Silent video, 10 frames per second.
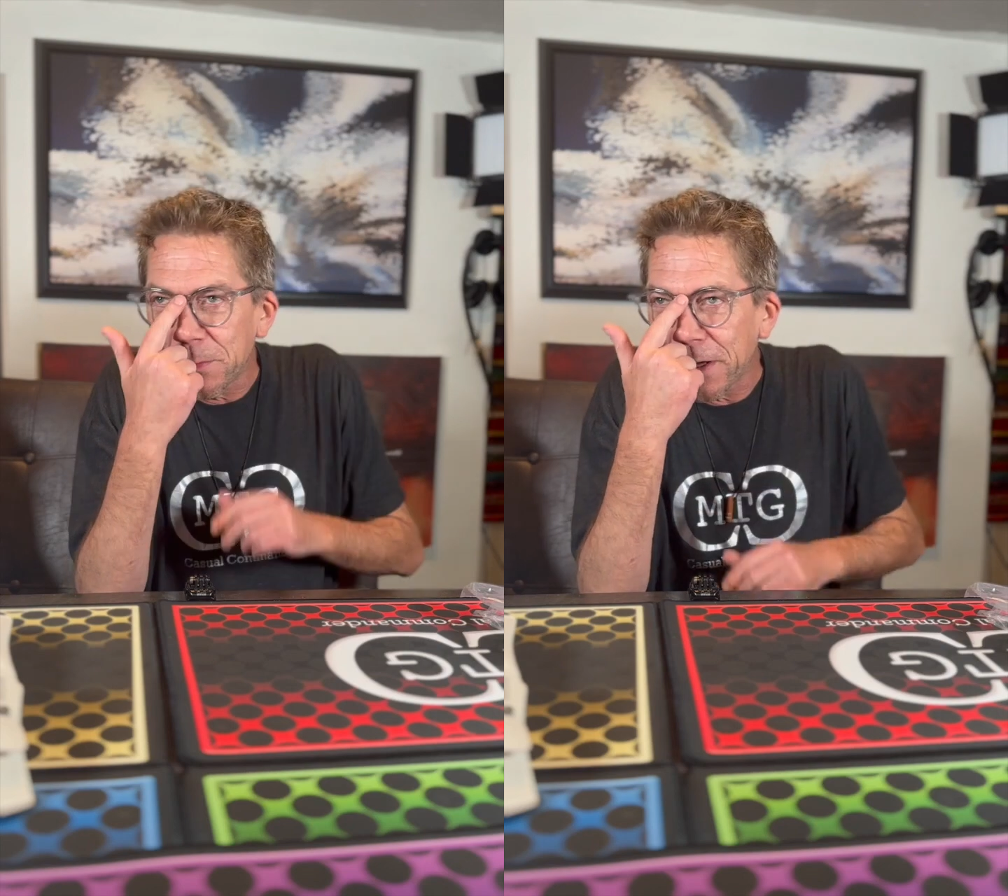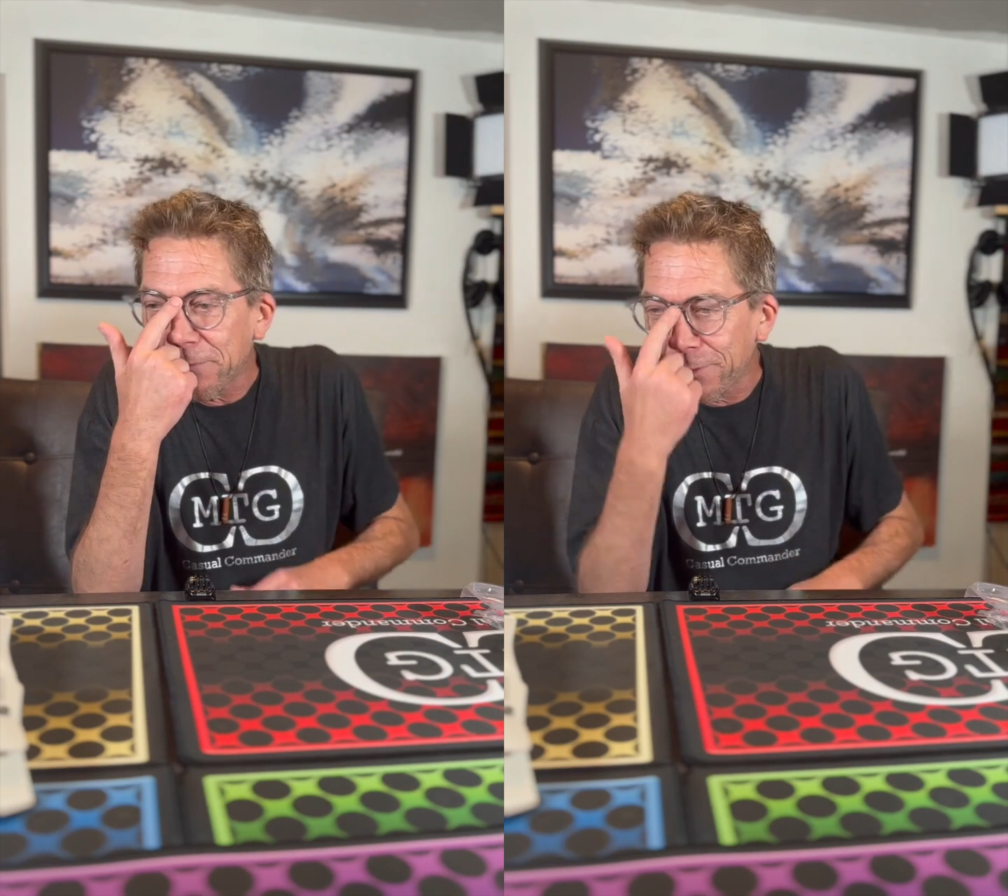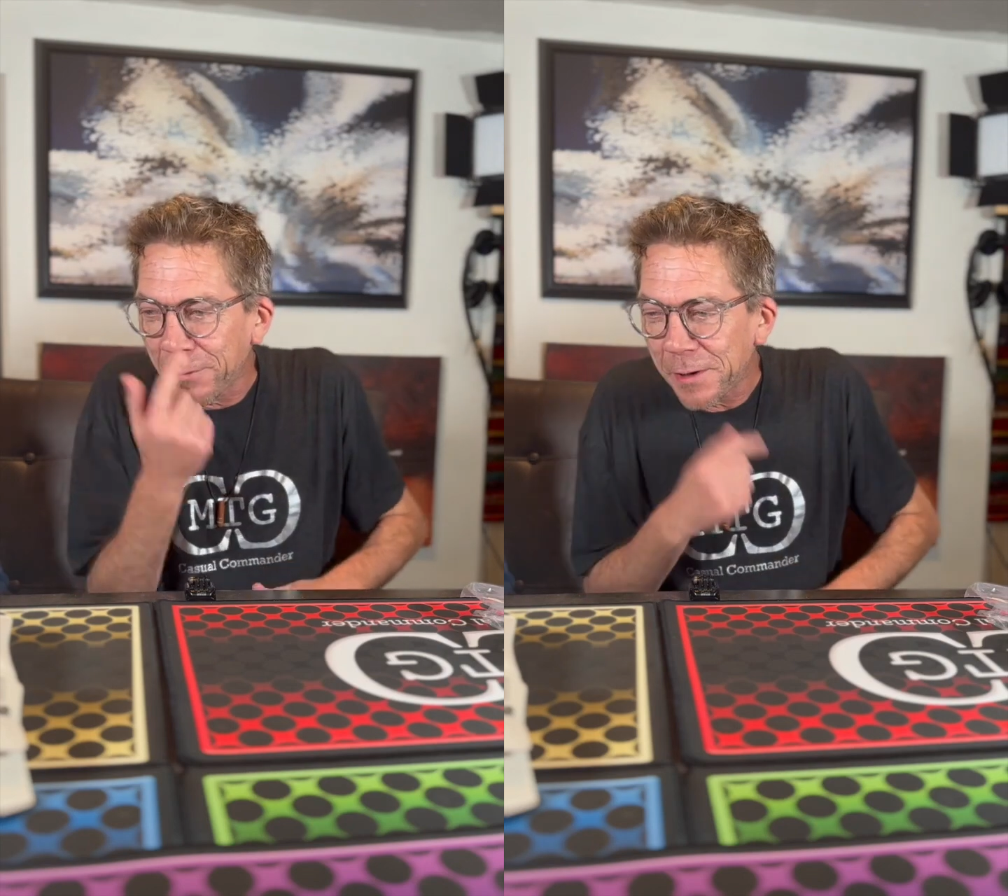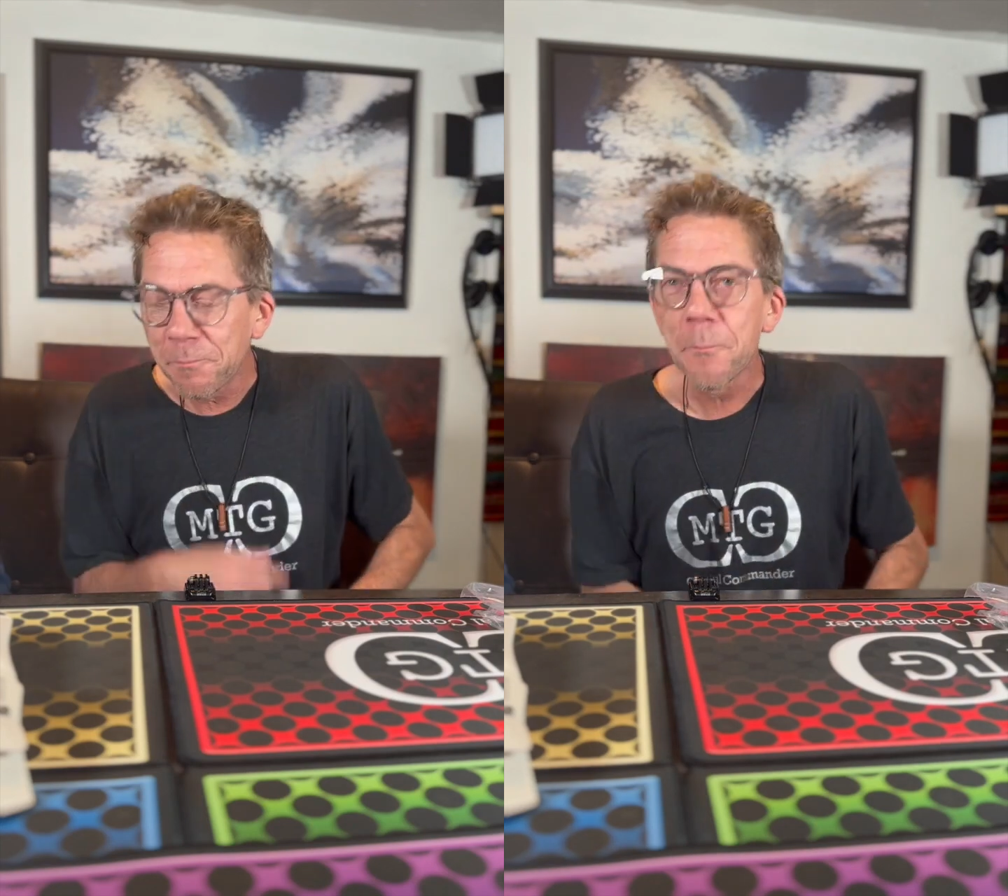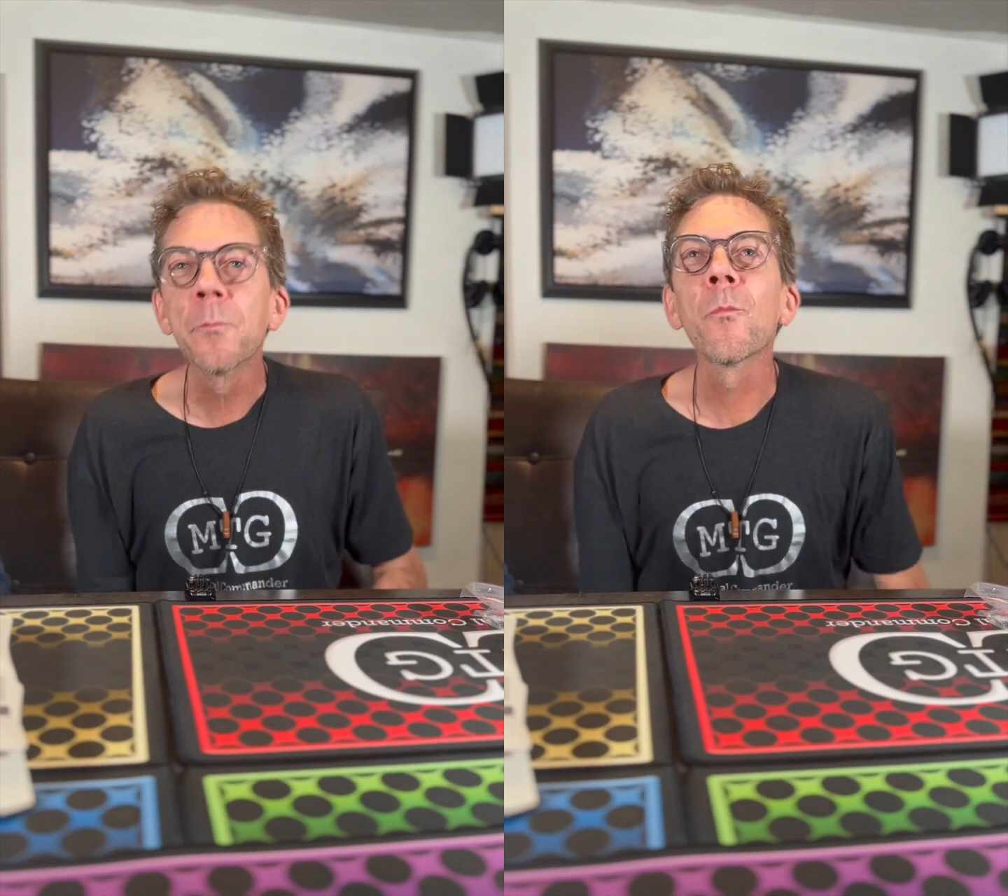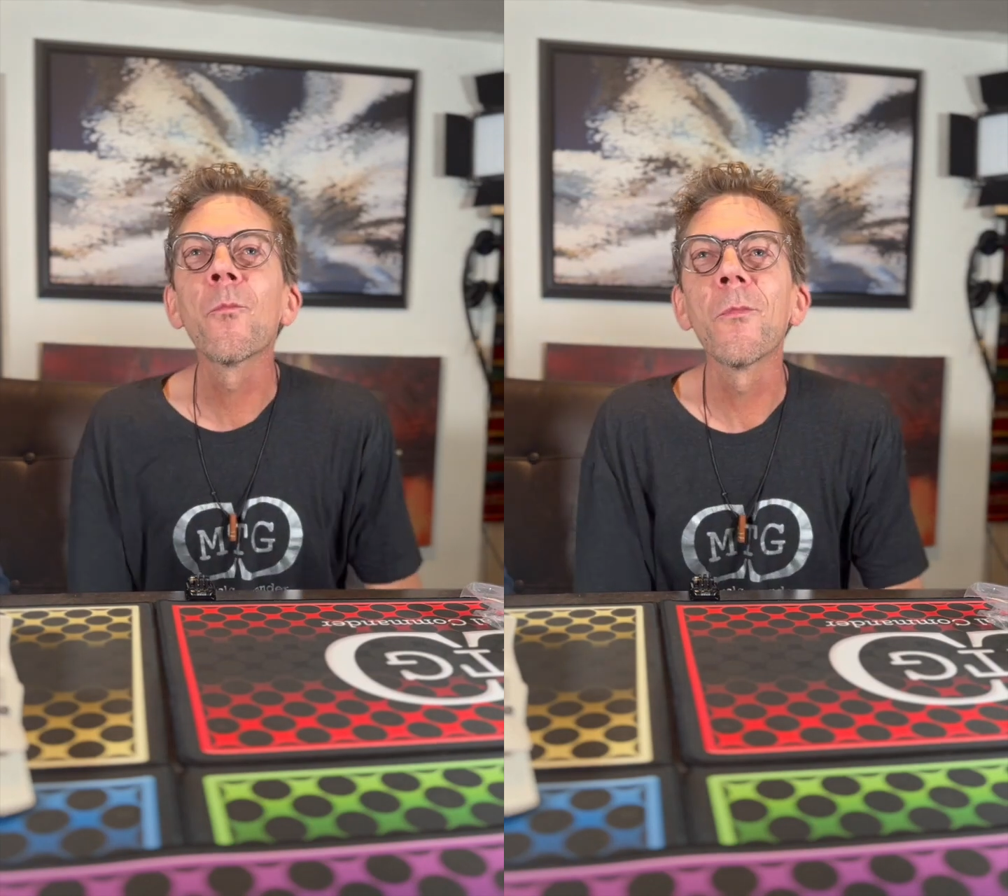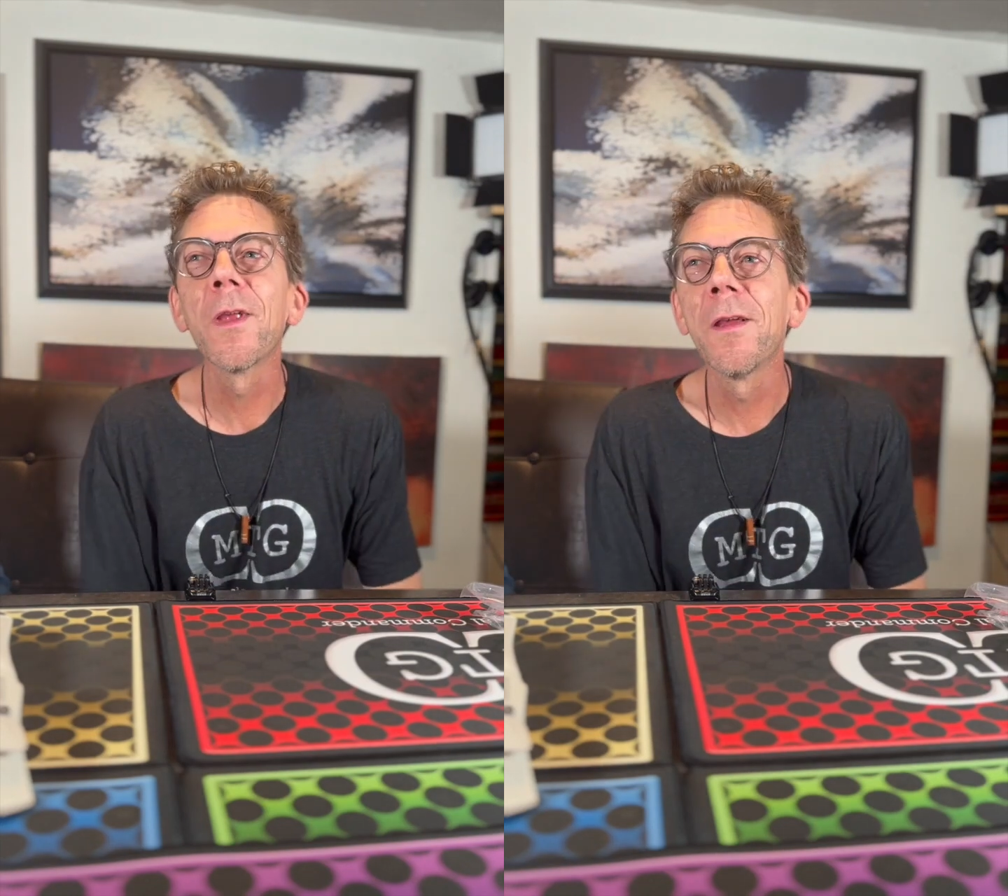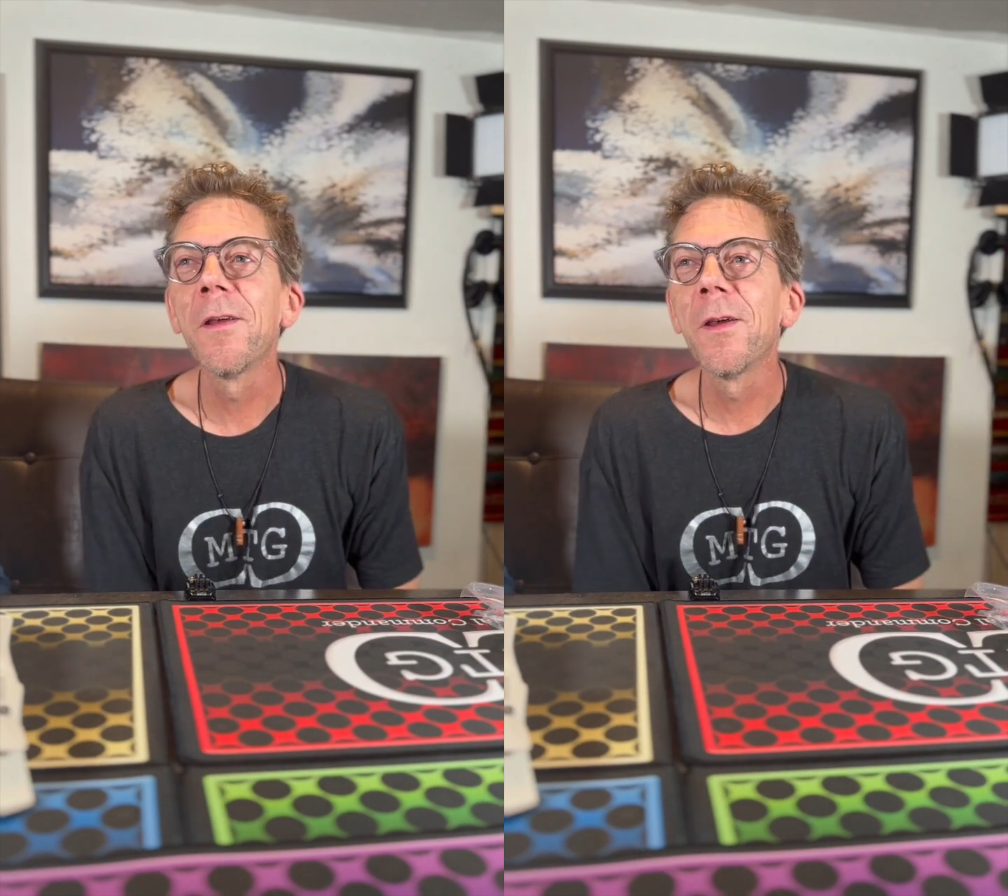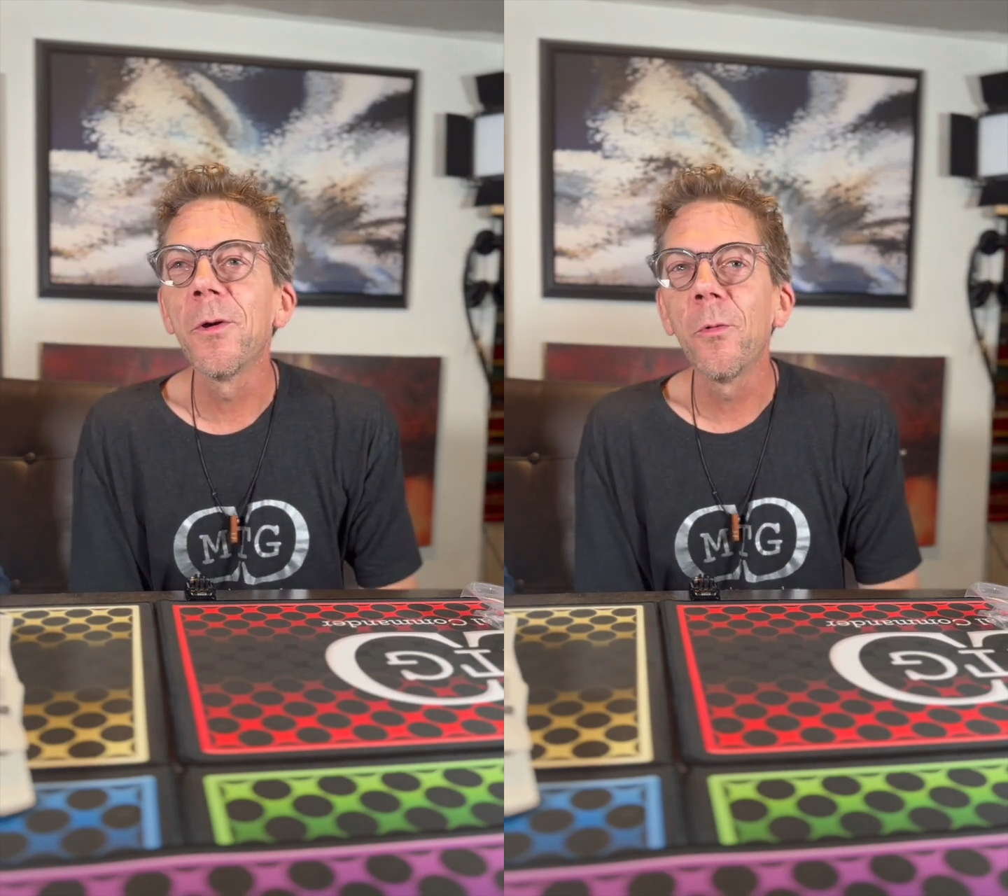me, everyone. I like them.